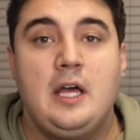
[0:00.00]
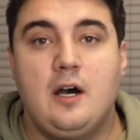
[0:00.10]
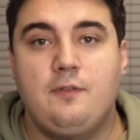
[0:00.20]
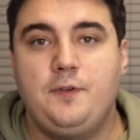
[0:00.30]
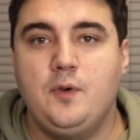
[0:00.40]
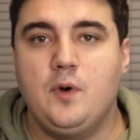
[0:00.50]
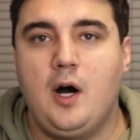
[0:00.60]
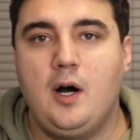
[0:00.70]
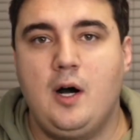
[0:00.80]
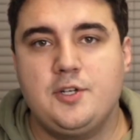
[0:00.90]
a few
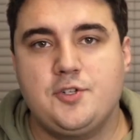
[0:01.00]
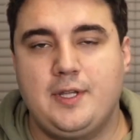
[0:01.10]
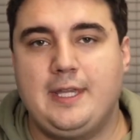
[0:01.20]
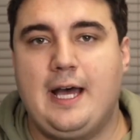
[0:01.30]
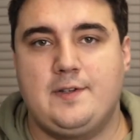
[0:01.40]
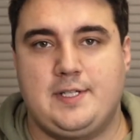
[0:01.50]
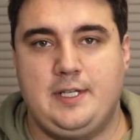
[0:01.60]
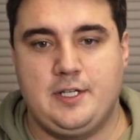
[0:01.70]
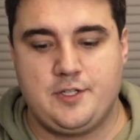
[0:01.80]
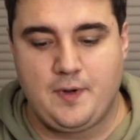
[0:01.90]
hundred thousand
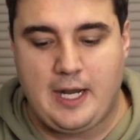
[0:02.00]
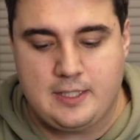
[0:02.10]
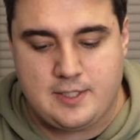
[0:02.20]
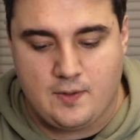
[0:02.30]
years, right?